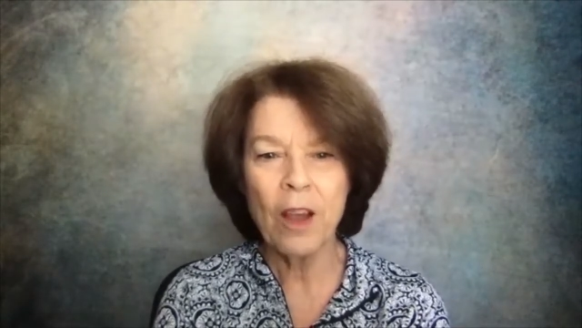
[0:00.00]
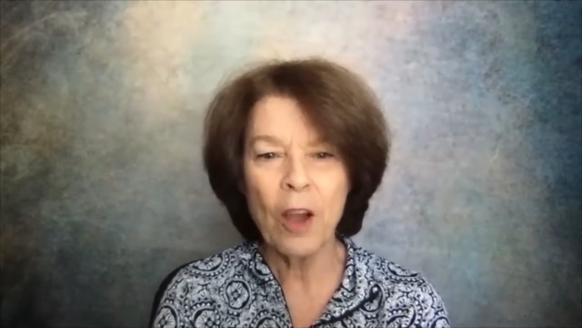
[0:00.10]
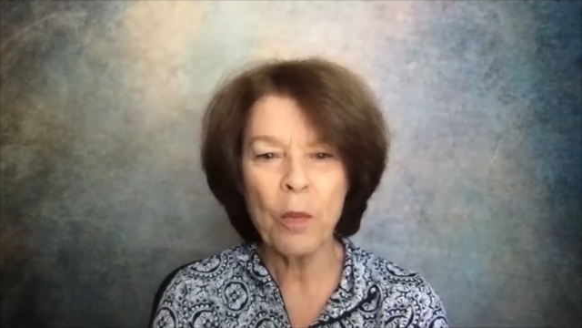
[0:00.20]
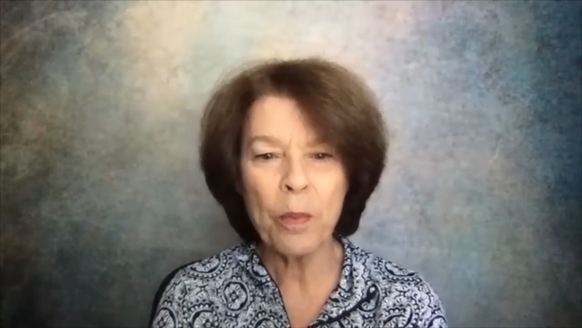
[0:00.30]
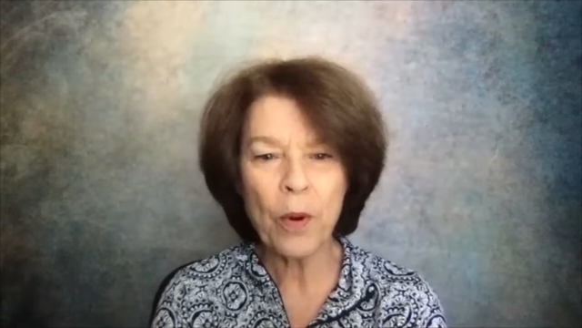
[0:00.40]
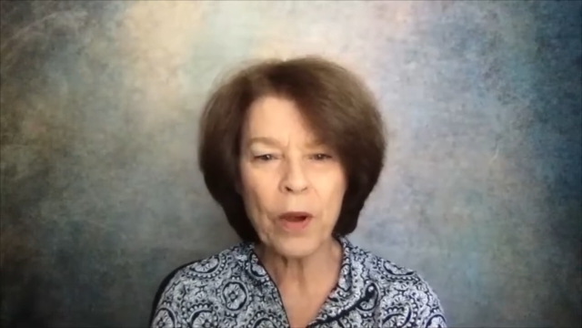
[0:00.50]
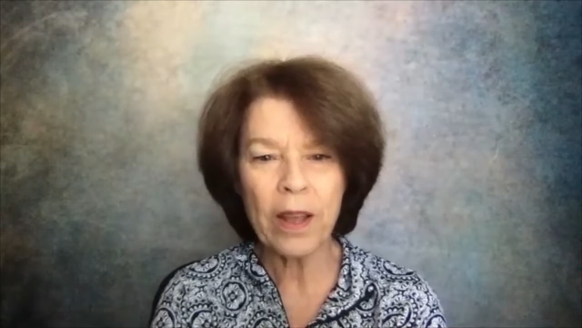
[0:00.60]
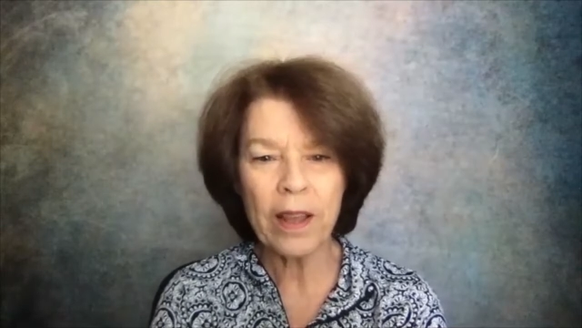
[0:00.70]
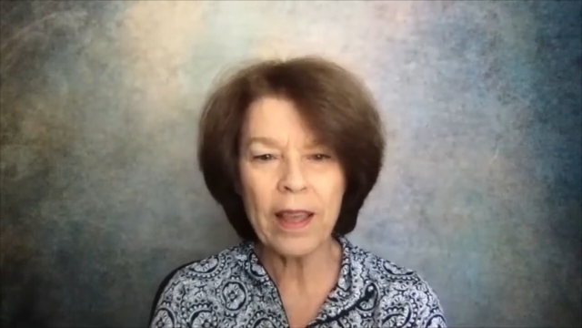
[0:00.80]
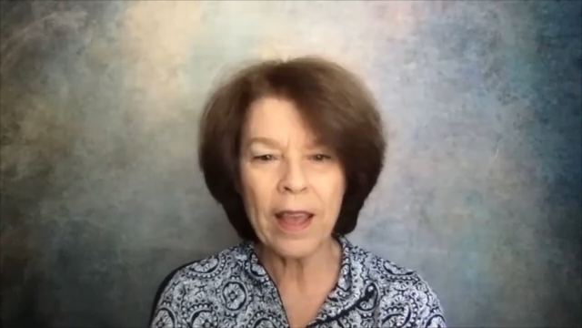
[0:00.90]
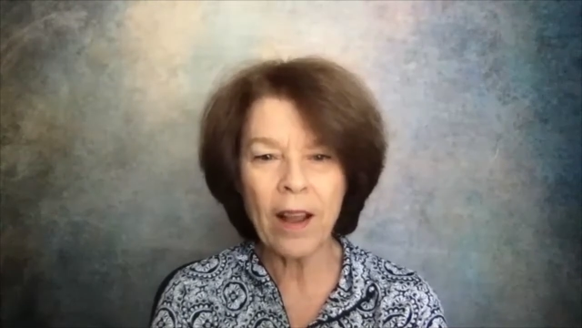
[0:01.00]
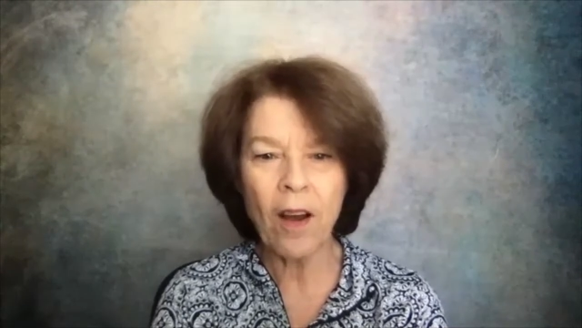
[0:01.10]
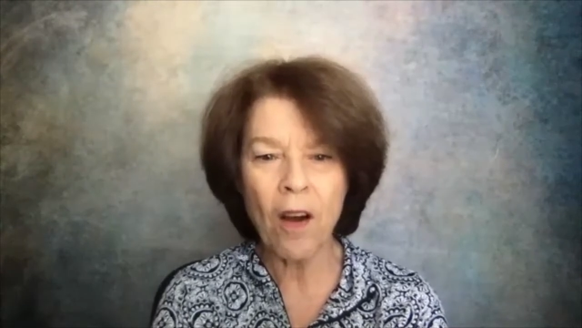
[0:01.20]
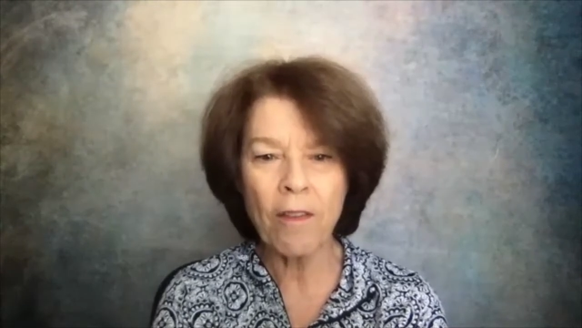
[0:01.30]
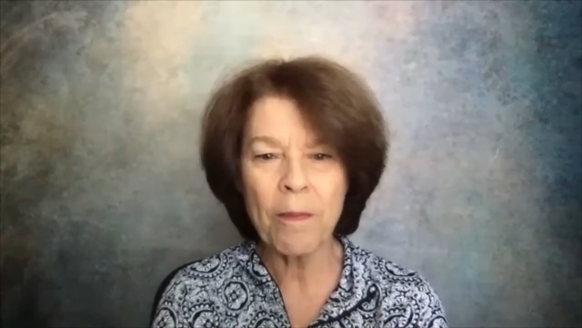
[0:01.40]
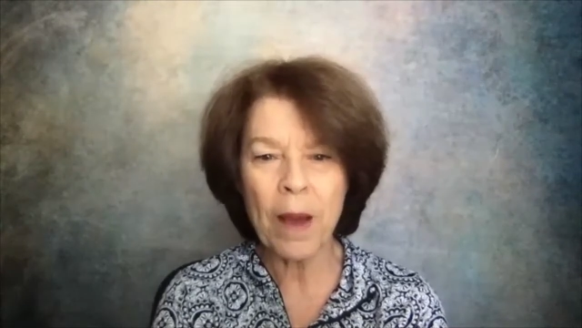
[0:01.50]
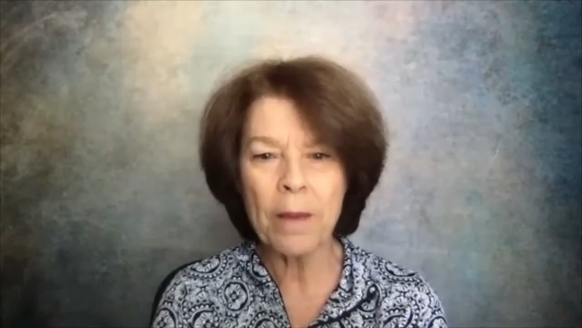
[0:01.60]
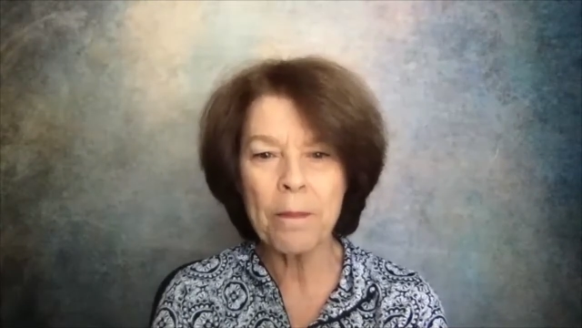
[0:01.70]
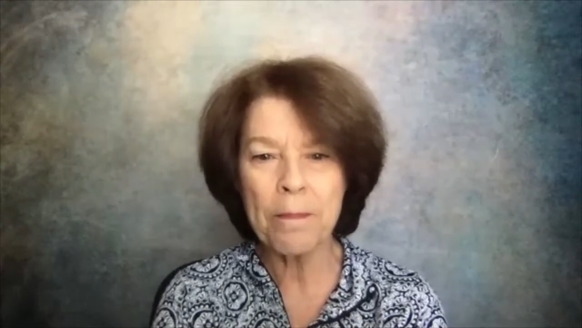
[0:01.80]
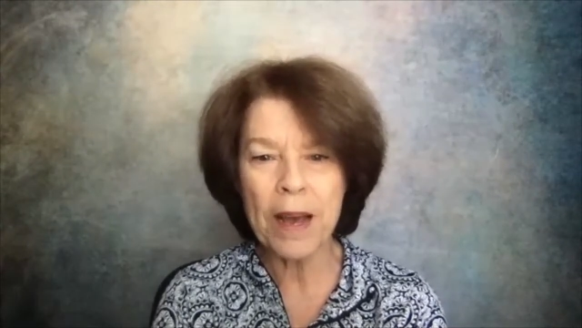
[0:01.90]
Her book, Get Off My
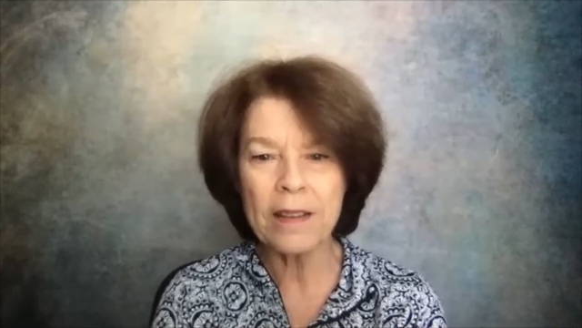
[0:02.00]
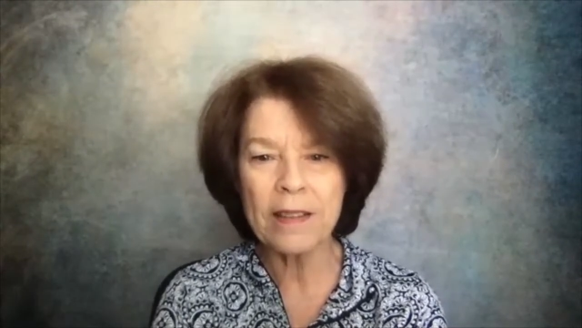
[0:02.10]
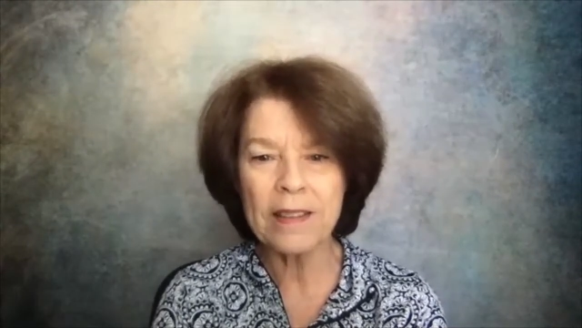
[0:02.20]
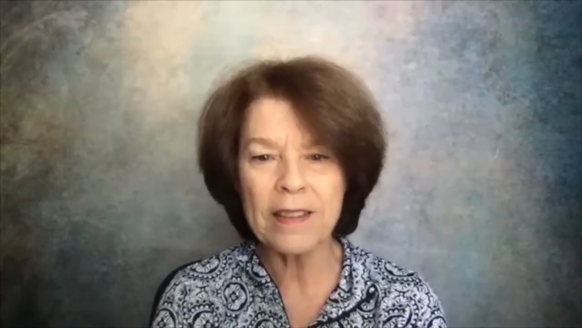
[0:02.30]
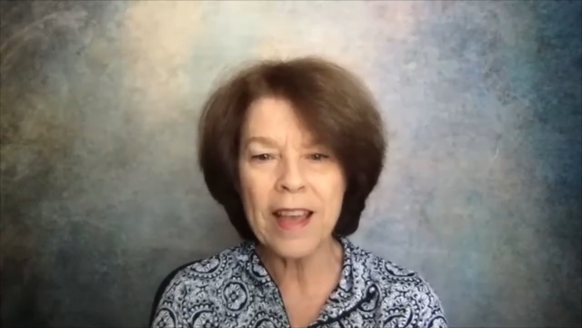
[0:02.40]
Bus,